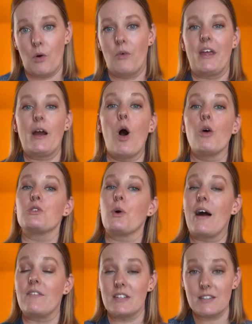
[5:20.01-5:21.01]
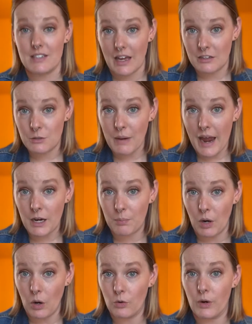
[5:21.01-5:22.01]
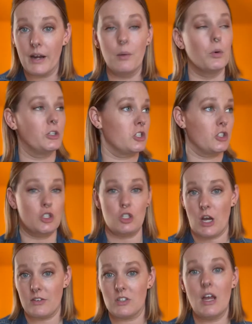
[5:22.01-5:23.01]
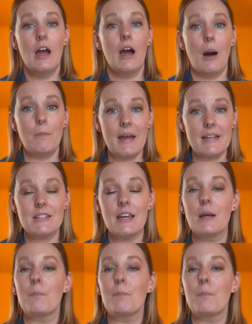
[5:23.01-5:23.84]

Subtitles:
and they also have a send back program, which is just amazing.